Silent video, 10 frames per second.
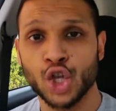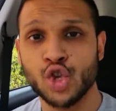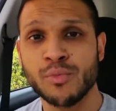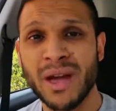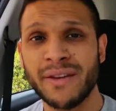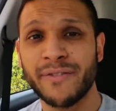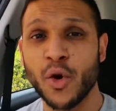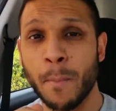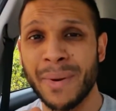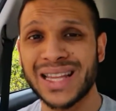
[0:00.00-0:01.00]
You may
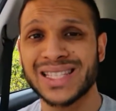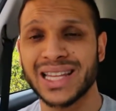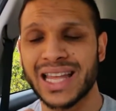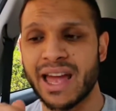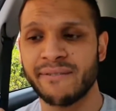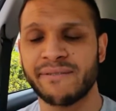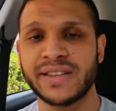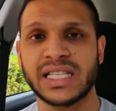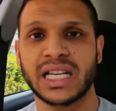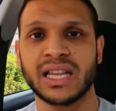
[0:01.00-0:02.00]
feel mentally and
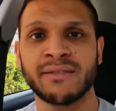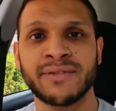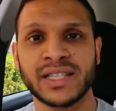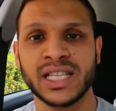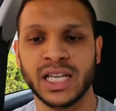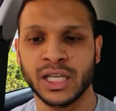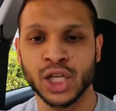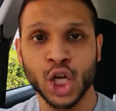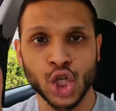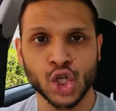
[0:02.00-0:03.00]
physically fatigued